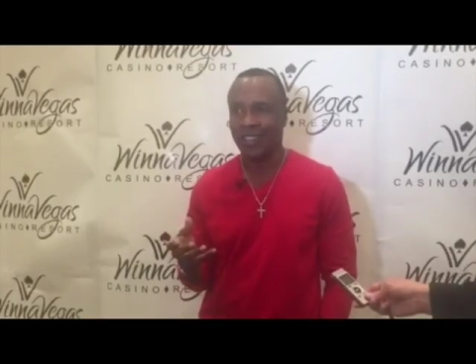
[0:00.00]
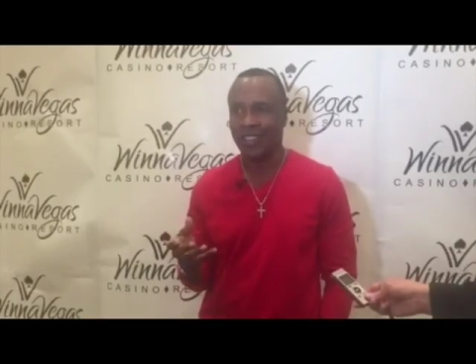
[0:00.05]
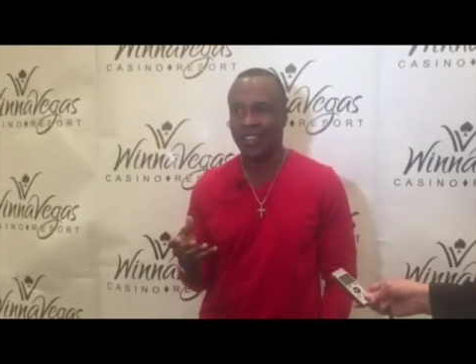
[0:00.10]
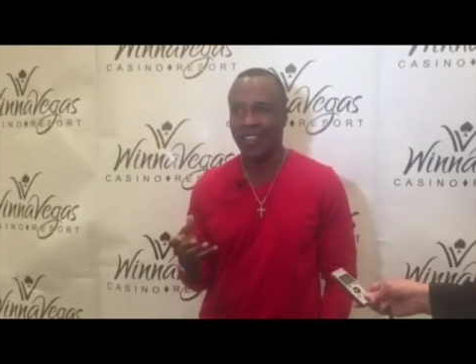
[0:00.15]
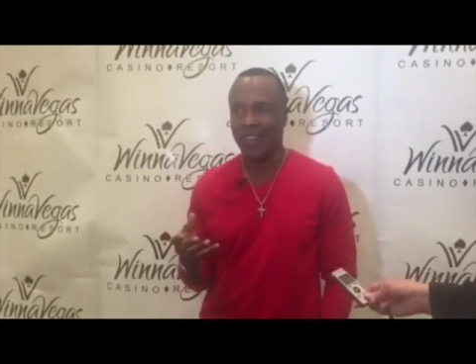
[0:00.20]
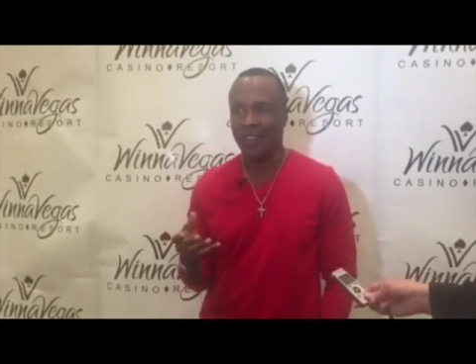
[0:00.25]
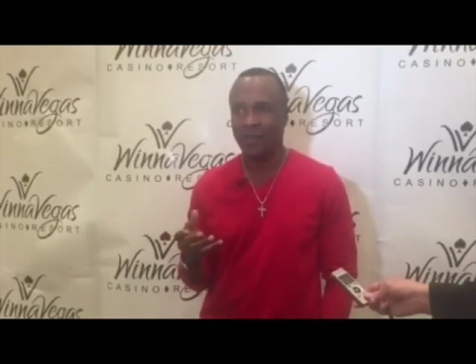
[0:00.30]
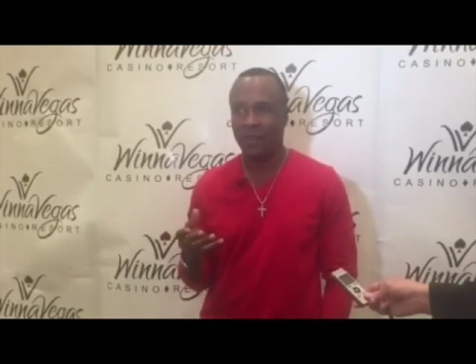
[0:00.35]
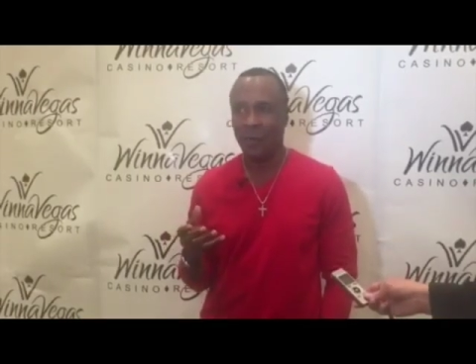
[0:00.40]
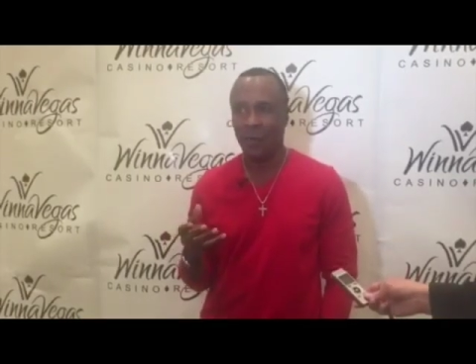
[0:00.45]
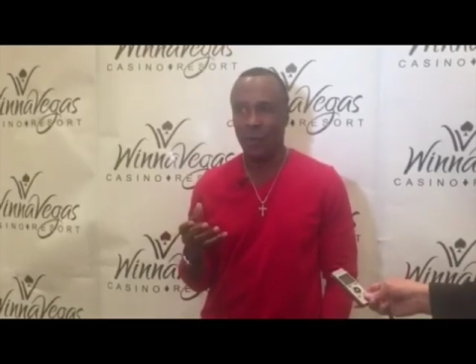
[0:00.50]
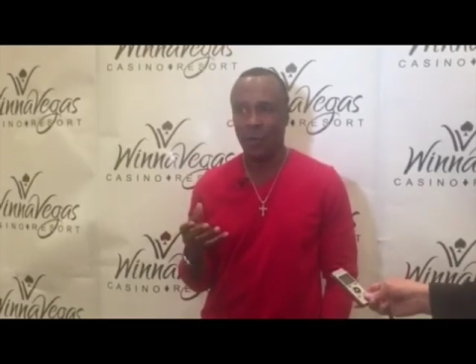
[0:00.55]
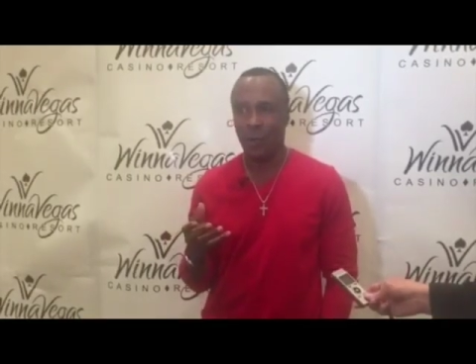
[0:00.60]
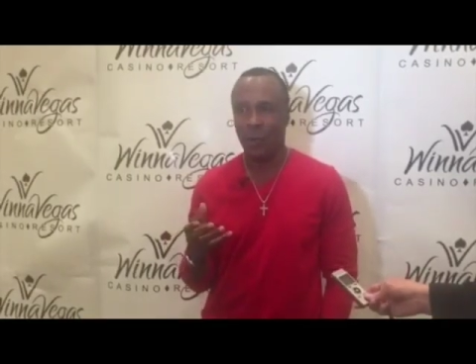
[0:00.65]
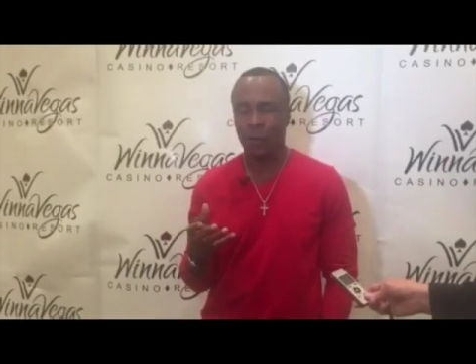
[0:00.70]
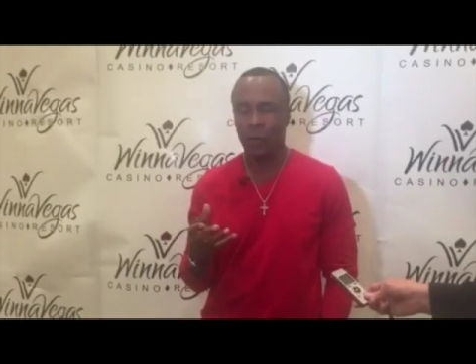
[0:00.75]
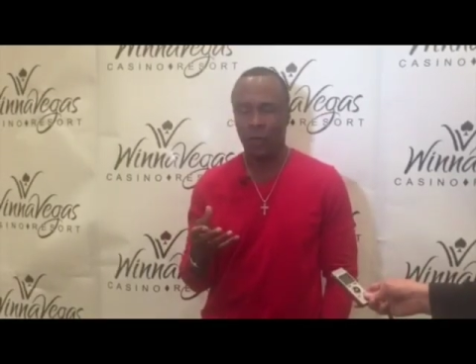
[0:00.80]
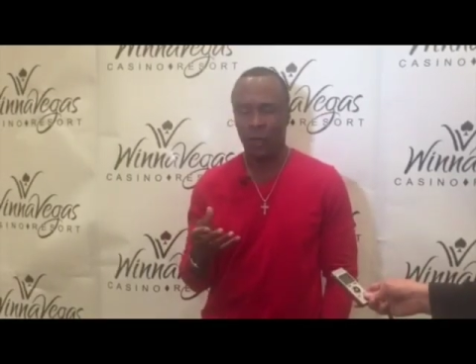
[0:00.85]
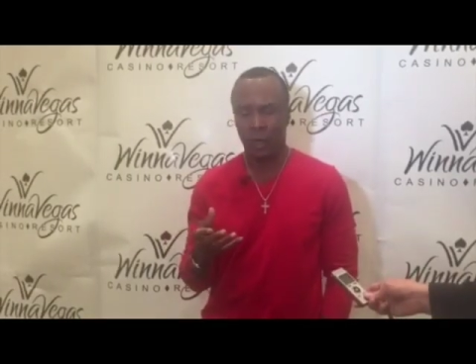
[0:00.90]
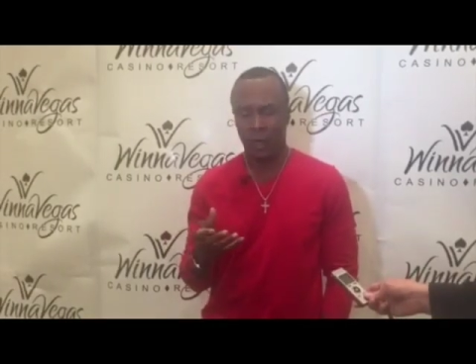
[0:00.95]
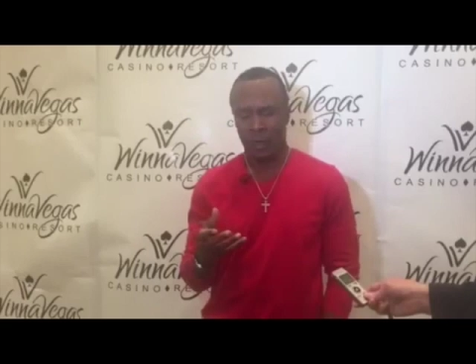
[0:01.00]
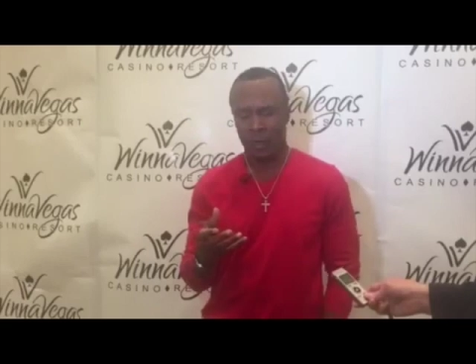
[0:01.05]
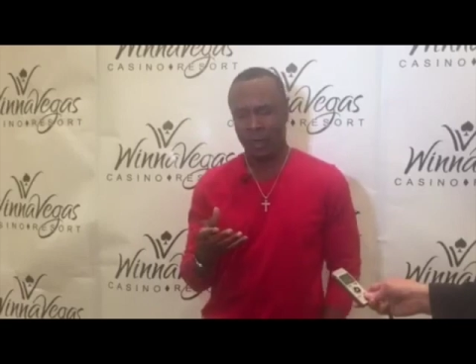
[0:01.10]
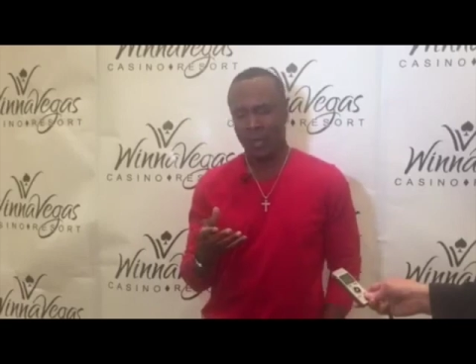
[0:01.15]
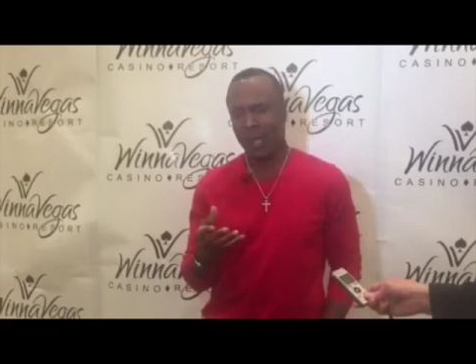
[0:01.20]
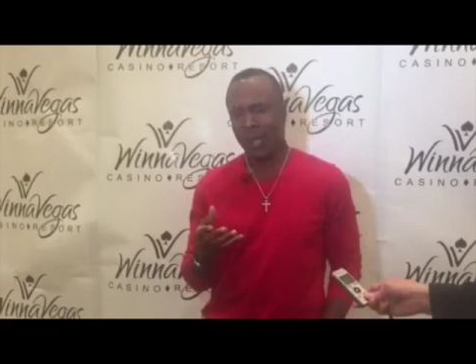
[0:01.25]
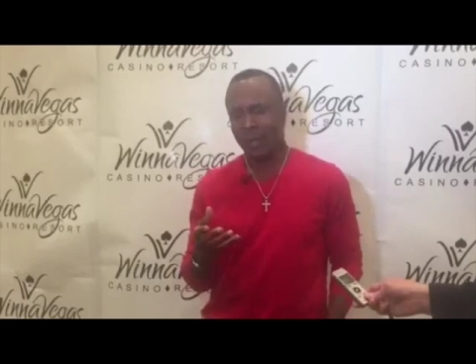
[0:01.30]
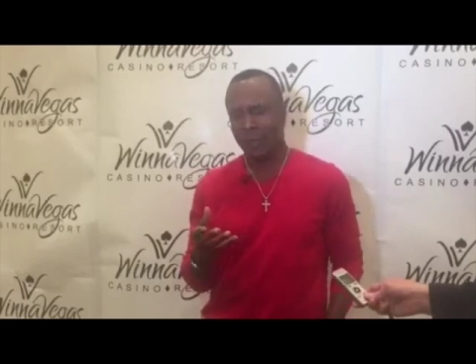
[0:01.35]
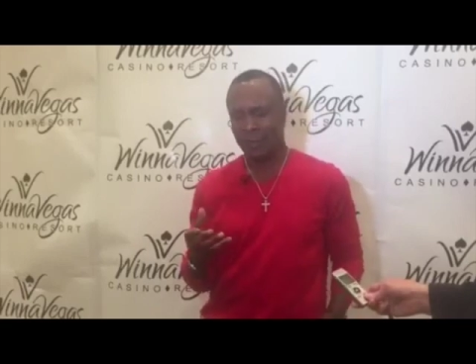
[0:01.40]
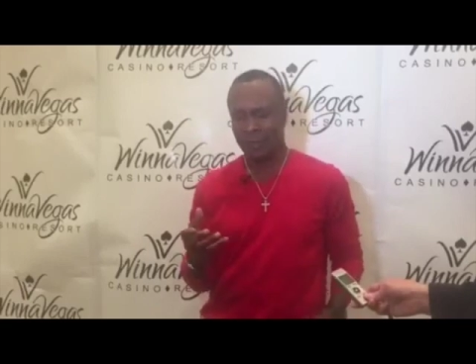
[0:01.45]
that photo.
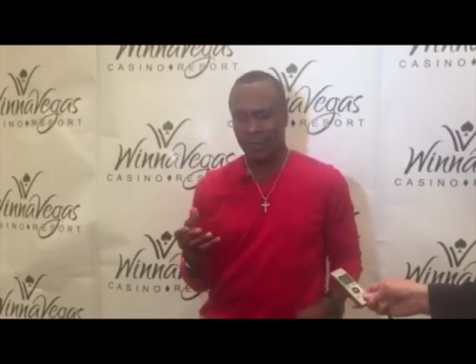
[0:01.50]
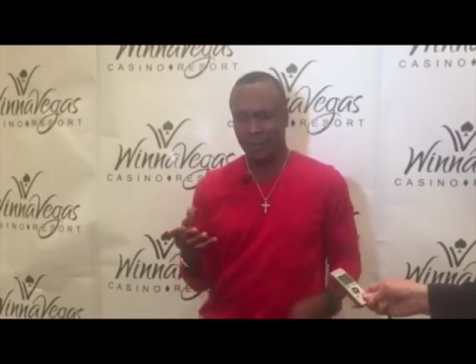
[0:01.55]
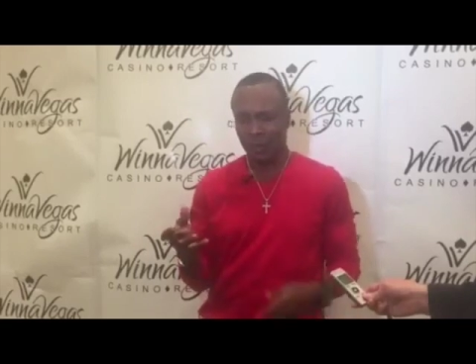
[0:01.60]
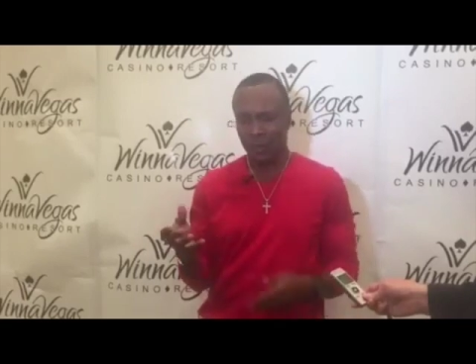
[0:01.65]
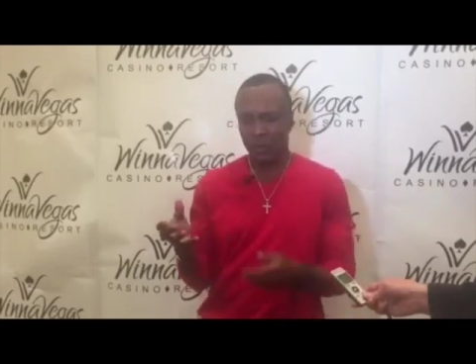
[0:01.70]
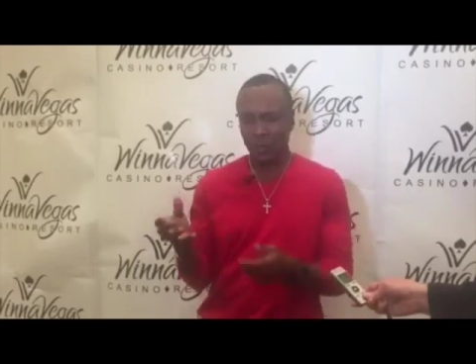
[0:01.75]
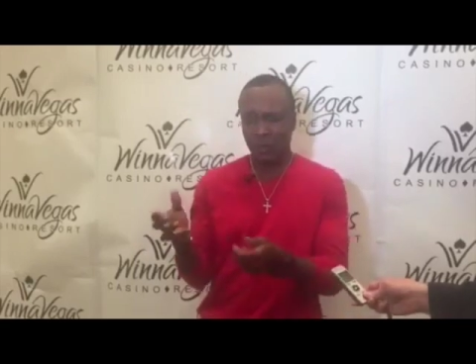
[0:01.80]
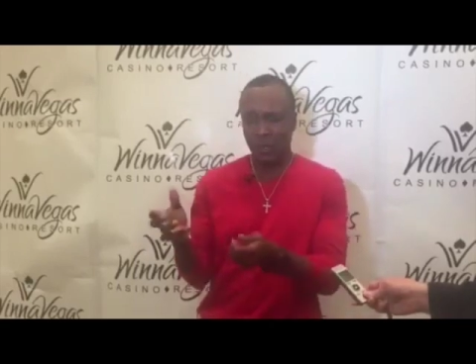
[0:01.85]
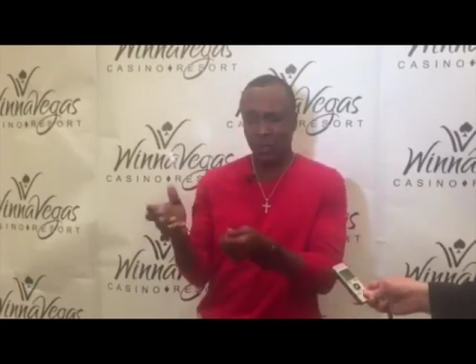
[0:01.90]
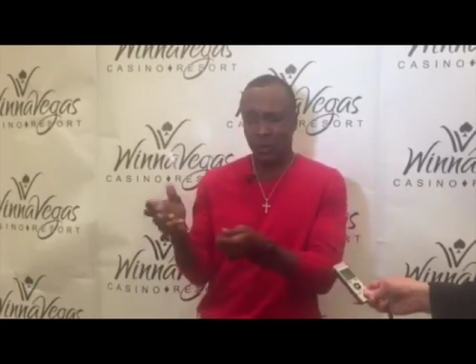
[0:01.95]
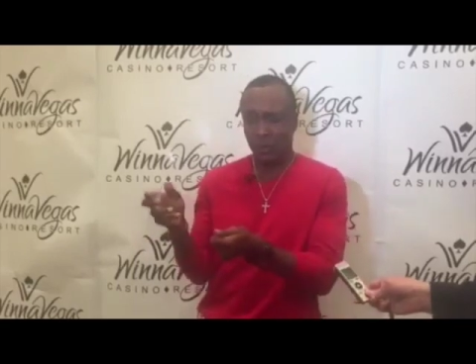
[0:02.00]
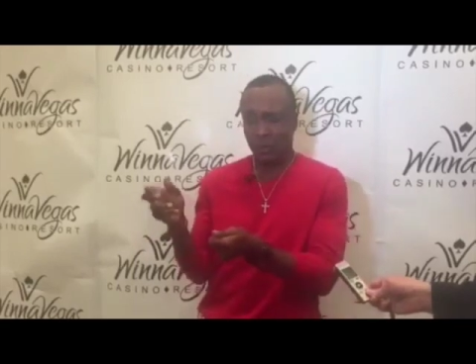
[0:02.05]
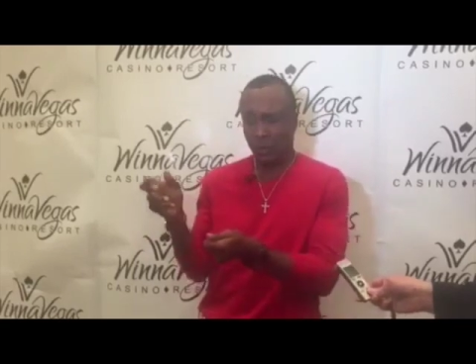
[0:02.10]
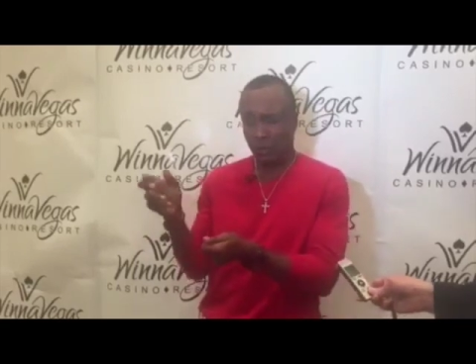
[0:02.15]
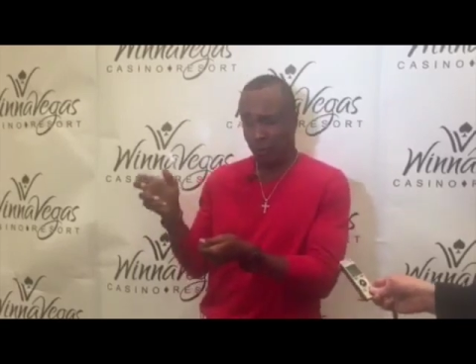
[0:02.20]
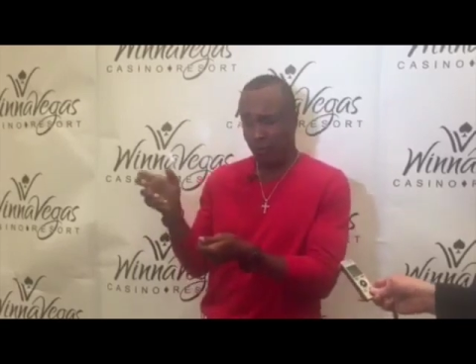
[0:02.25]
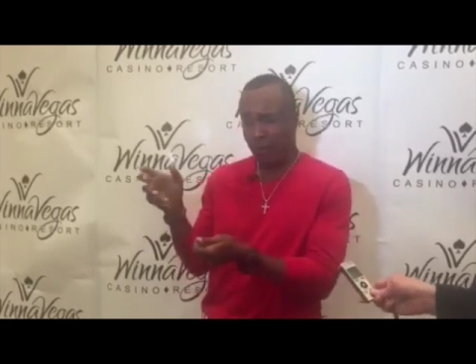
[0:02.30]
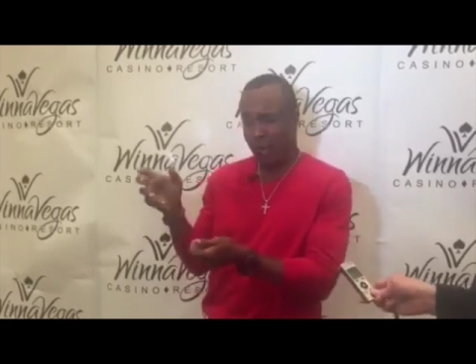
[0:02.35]
Yeah, this was